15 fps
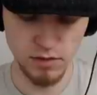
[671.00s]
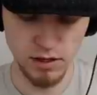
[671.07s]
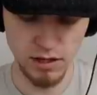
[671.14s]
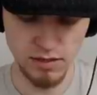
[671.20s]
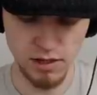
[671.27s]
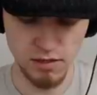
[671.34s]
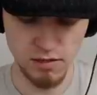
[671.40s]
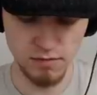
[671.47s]

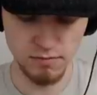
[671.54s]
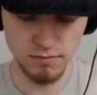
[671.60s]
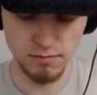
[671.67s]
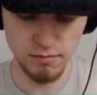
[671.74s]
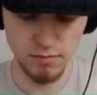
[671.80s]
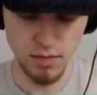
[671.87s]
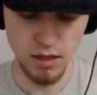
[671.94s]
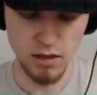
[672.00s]
Get this.
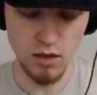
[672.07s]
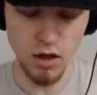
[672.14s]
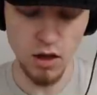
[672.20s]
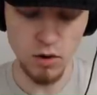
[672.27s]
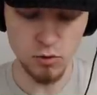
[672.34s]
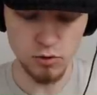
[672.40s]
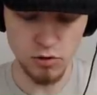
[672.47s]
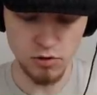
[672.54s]

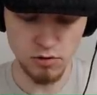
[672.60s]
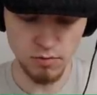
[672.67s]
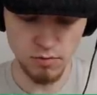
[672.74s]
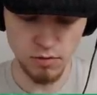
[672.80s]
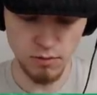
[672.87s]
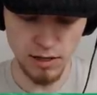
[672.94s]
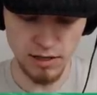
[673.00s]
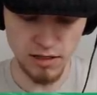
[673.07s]
No, just
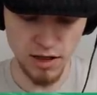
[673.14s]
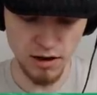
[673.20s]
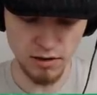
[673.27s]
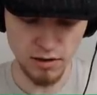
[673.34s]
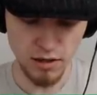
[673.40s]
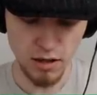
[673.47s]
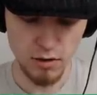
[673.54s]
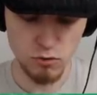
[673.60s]
right there.
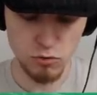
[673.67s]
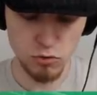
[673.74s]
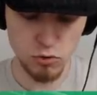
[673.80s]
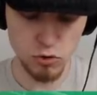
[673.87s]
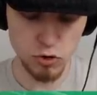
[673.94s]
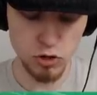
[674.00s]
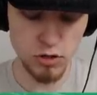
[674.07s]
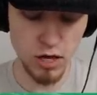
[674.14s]

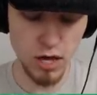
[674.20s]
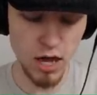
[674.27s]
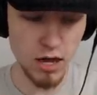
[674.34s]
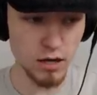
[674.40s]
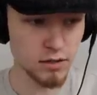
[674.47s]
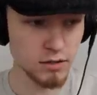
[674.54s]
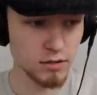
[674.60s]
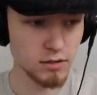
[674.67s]

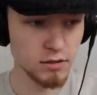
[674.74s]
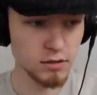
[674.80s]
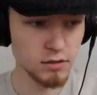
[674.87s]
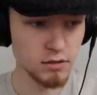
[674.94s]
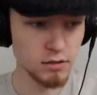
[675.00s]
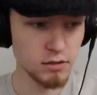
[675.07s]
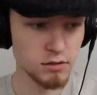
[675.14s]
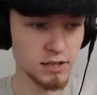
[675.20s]
Dig!
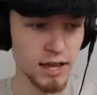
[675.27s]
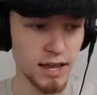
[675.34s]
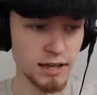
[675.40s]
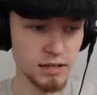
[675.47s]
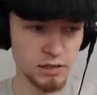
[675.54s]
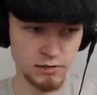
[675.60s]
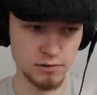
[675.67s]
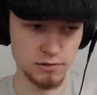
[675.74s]

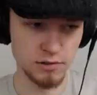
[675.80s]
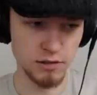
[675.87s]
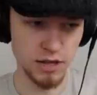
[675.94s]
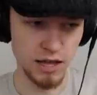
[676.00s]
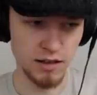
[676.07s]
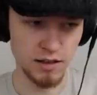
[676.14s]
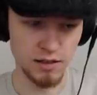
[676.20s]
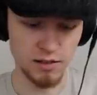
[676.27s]
Thank you.
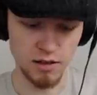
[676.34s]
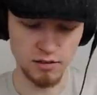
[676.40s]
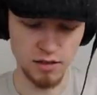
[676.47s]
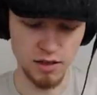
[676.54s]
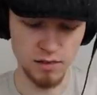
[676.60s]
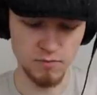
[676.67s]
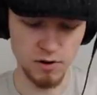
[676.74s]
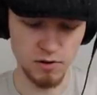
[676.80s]
Okay, let's talk
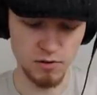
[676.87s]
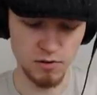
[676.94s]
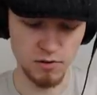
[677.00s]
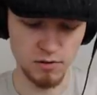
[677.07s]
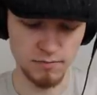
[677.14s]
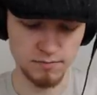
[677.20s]
to him first.